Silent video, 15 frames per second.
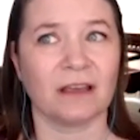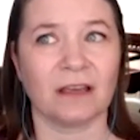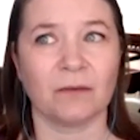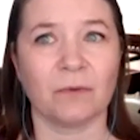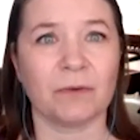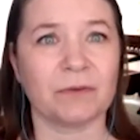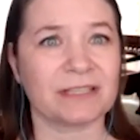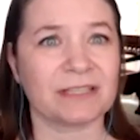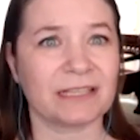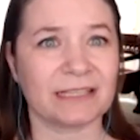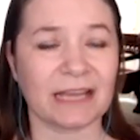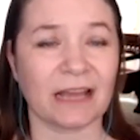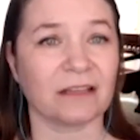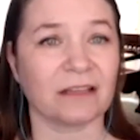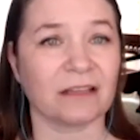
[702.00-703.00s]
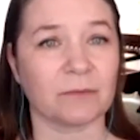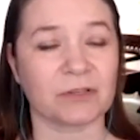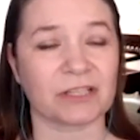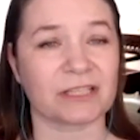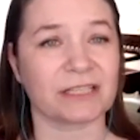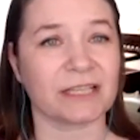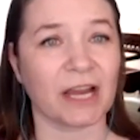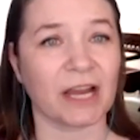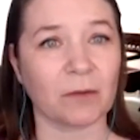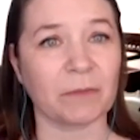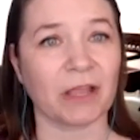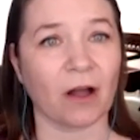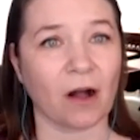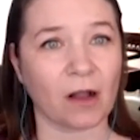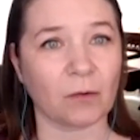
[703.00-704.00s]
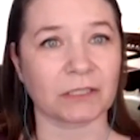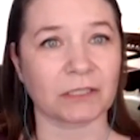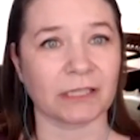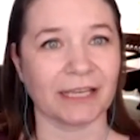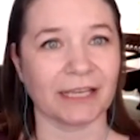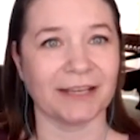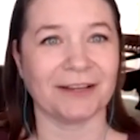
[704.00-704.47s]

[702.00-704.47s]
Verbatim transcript: we would sit down and they would just stare at me awkwardly